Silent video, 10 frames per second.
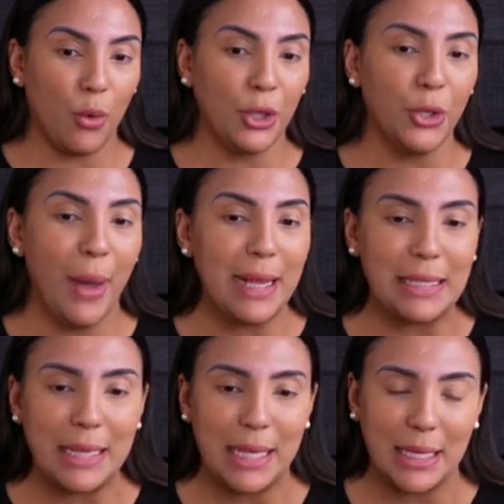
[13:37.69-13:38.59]
Or you
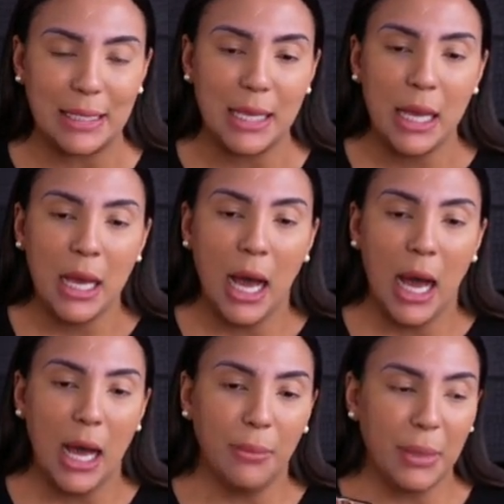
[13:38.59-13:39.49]
ended things
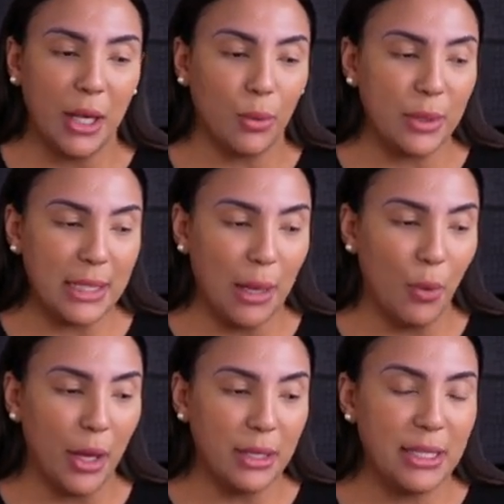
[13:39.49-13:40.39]
here with
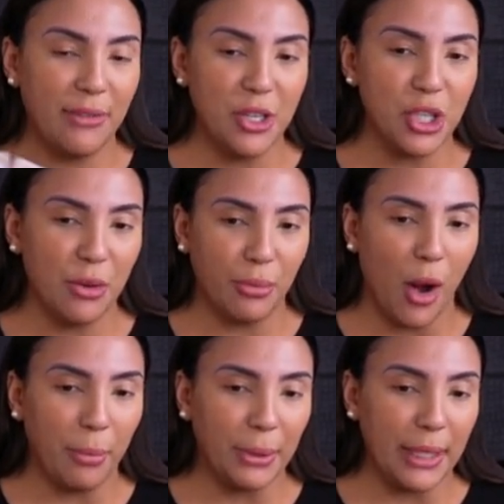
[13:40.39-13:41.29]
someone, division of
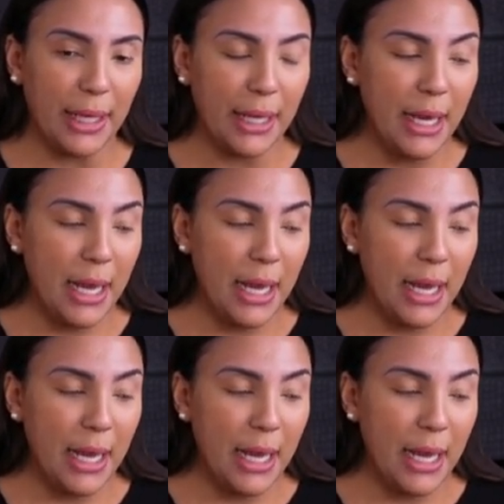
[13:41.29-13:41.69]
property.